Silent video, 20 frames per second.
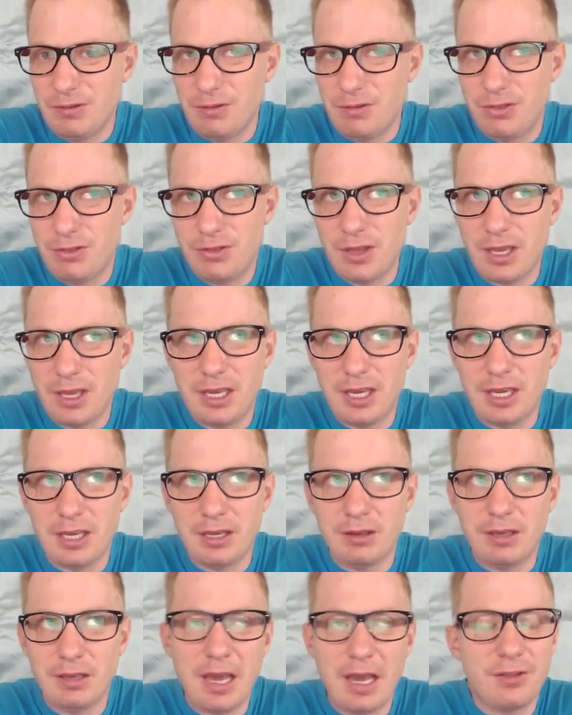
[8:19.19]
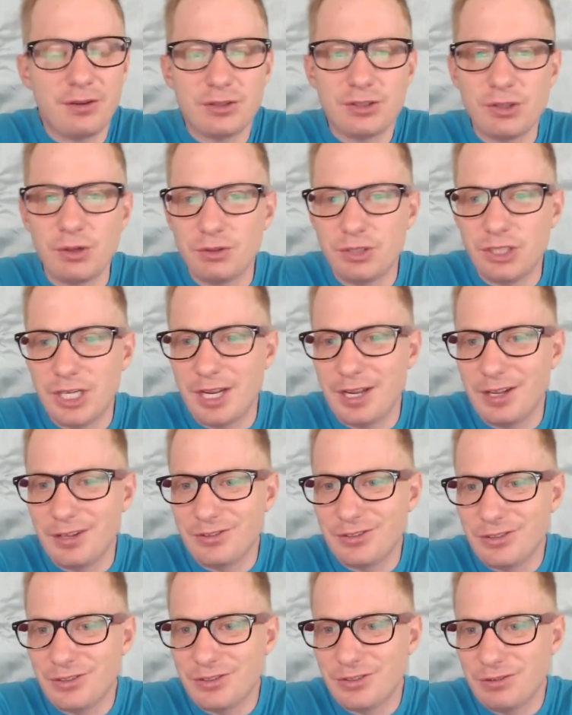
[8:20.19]
thinking, yeah, there's no
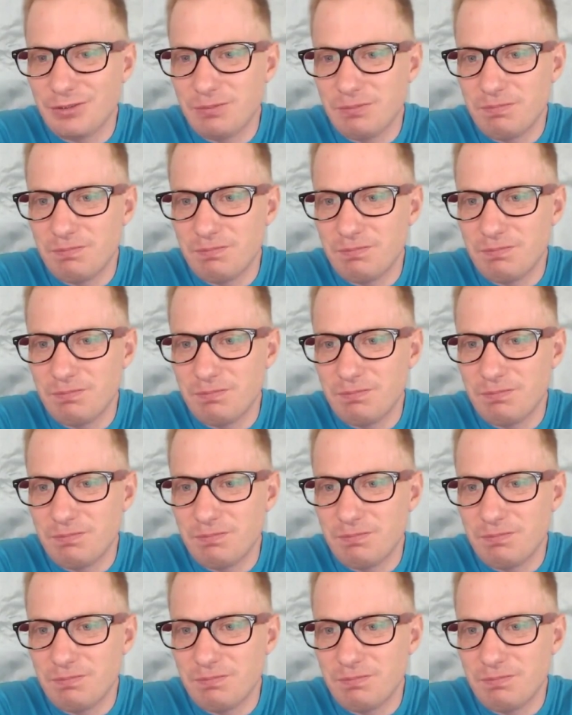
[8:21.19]
chance.